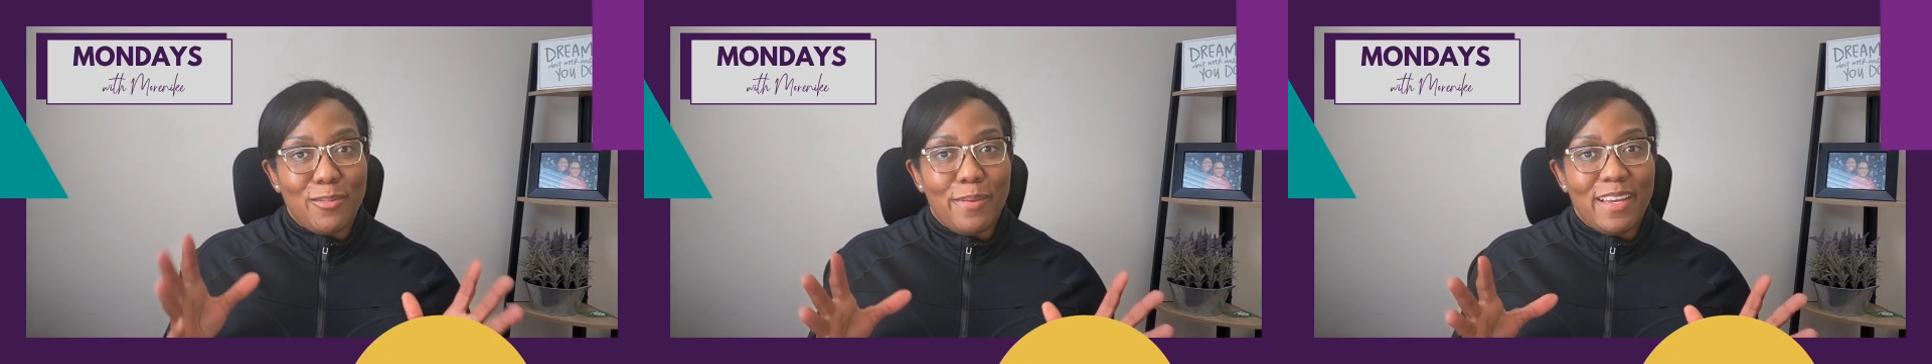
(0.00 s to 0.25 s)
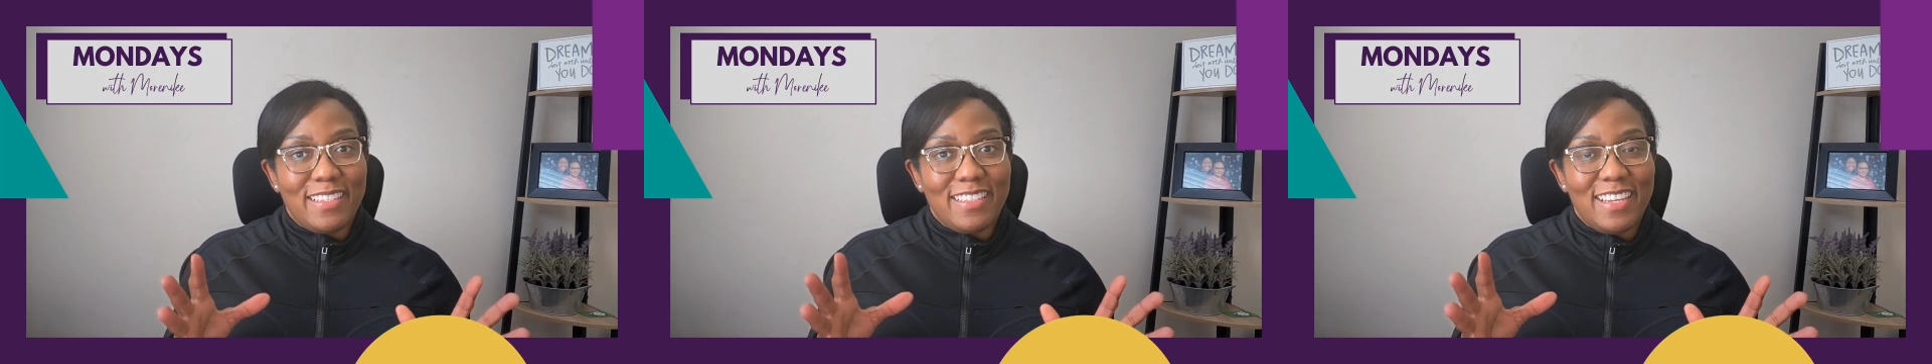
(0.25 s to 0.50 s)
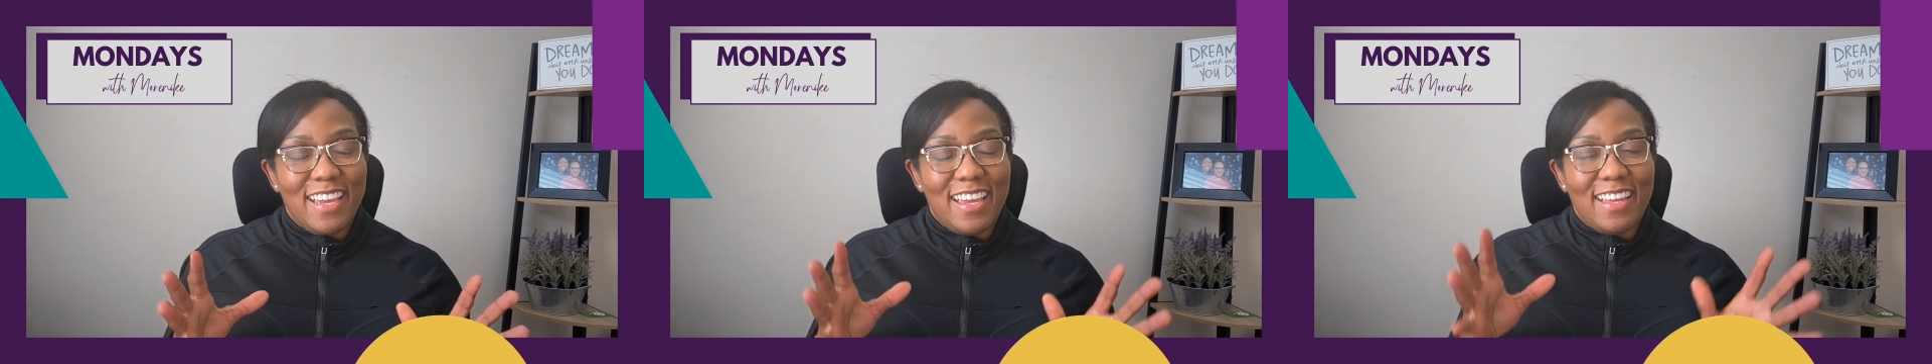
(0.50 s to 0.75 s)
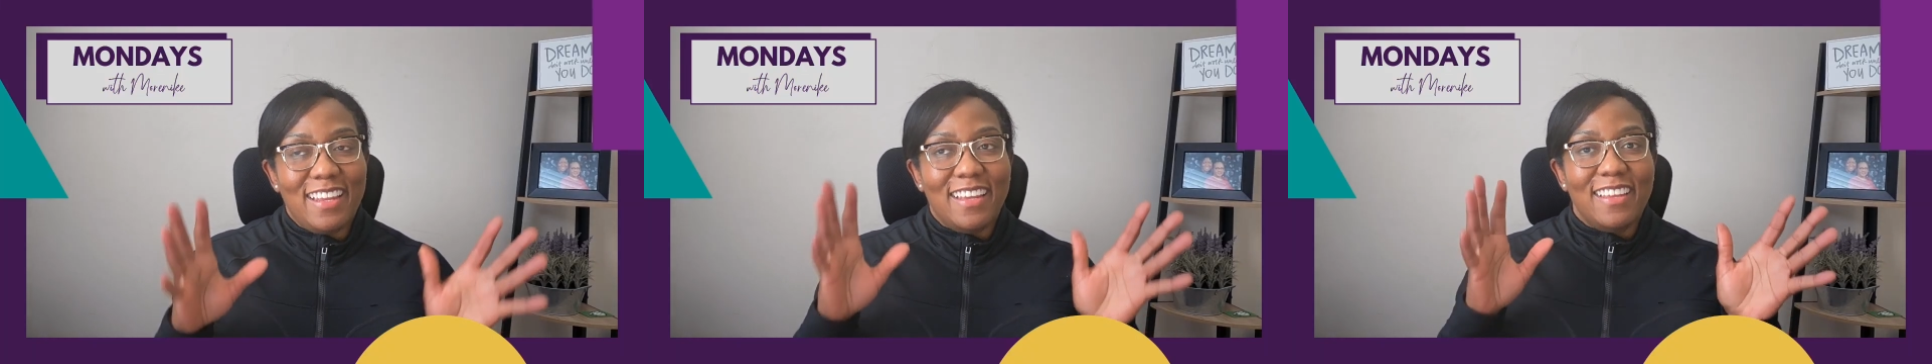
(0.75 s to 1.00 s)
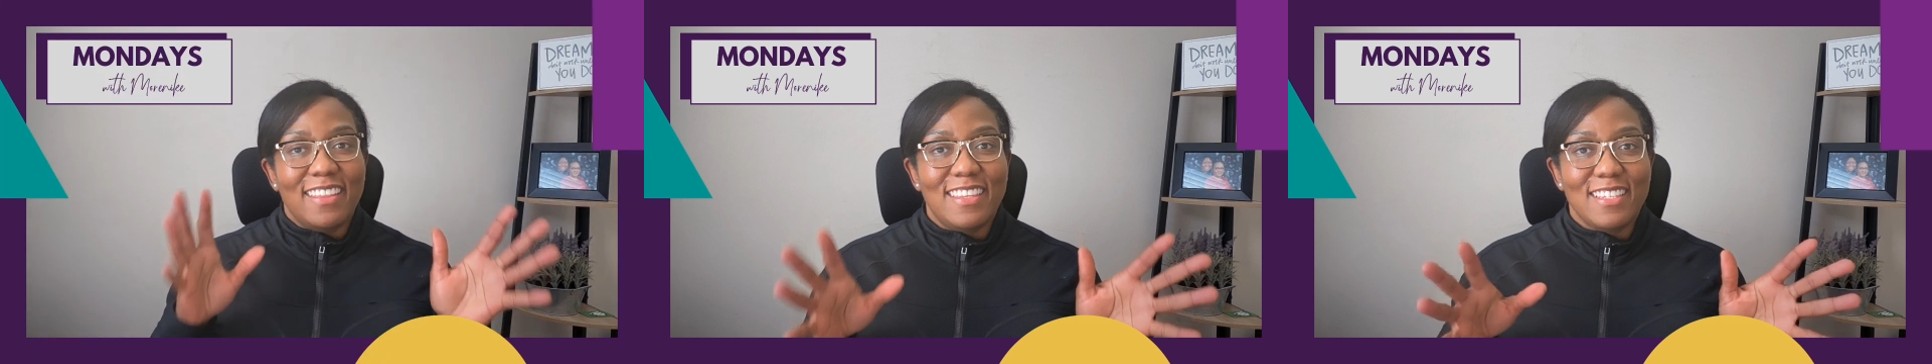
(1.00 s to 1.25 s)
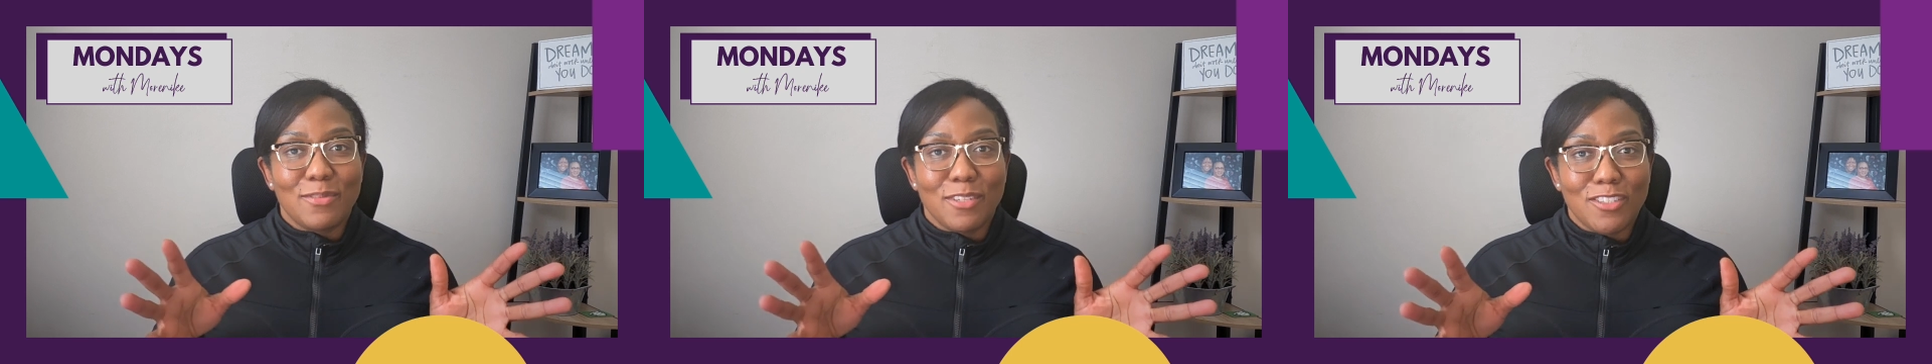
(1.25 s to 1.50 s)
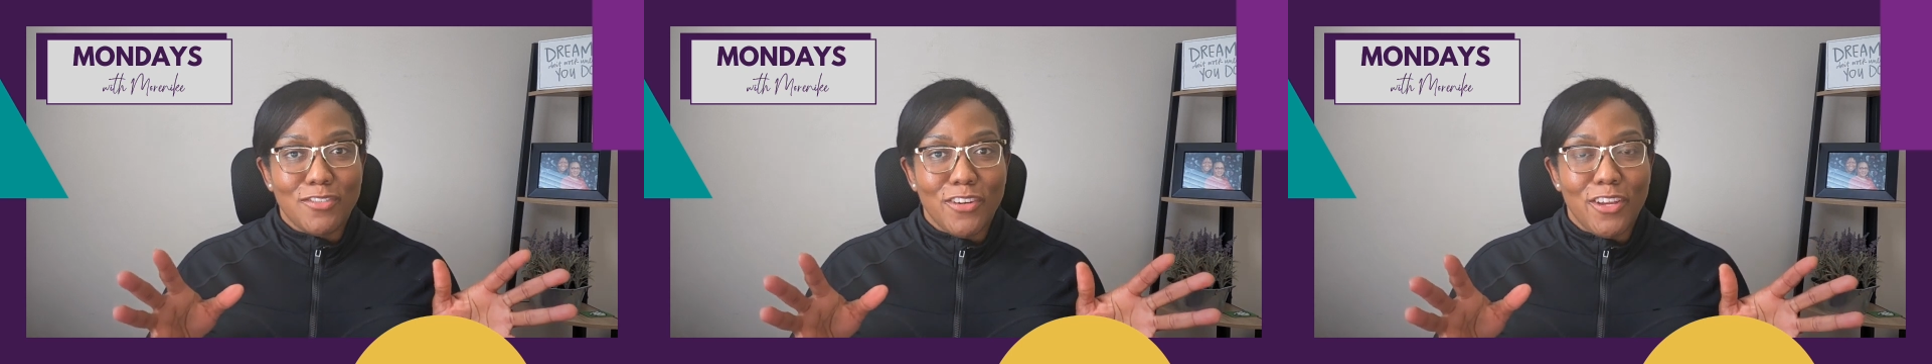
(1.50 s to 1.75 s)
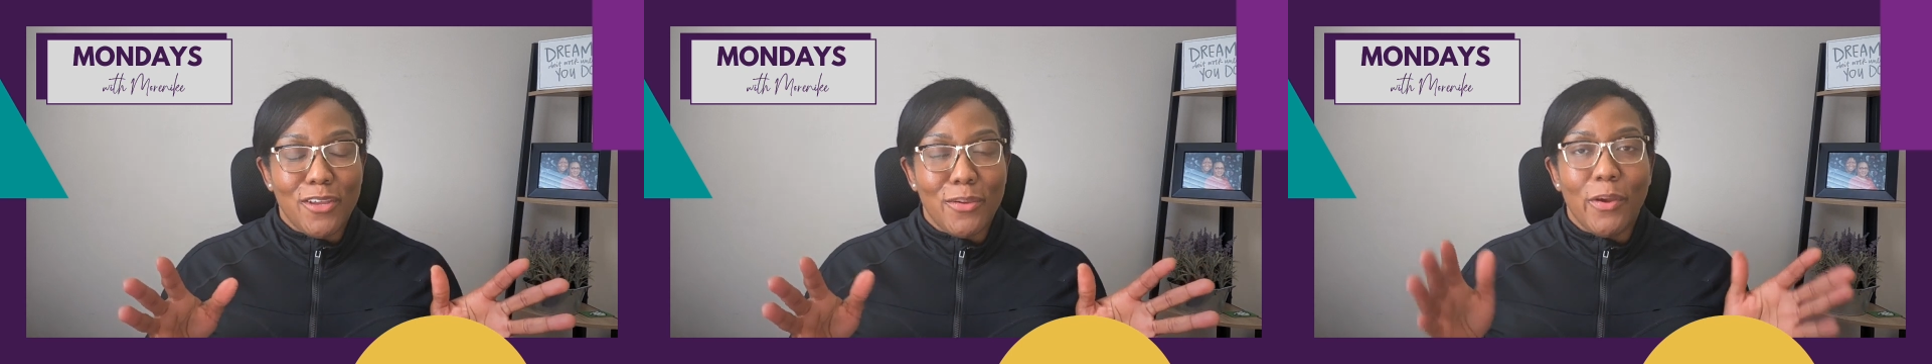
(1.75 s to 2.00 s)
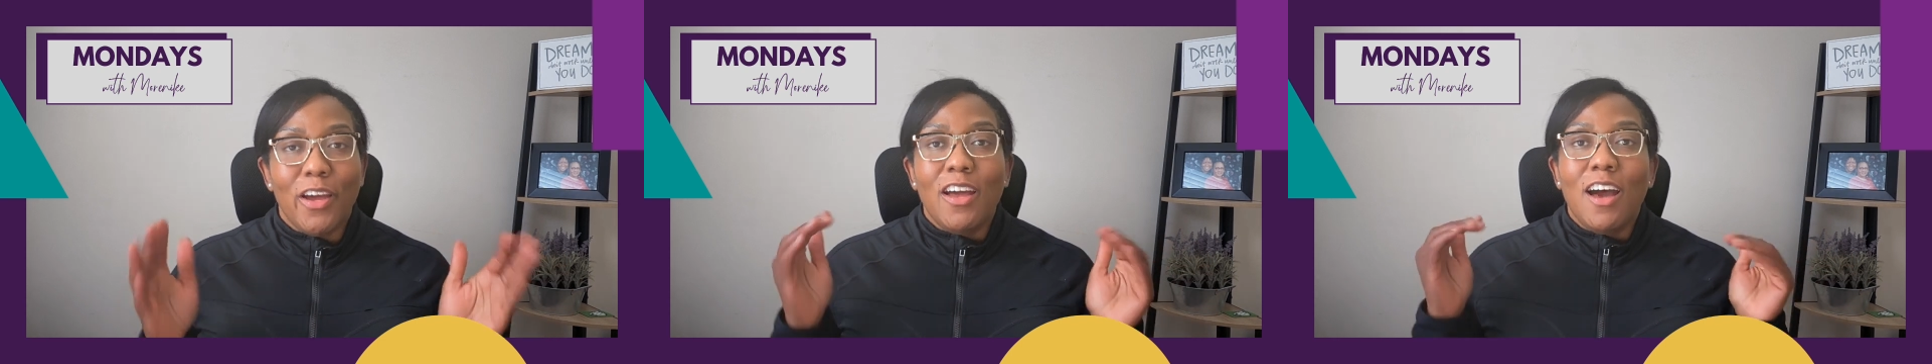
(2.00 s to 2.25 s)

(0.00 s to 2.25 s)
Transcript: best yet, this one's for you.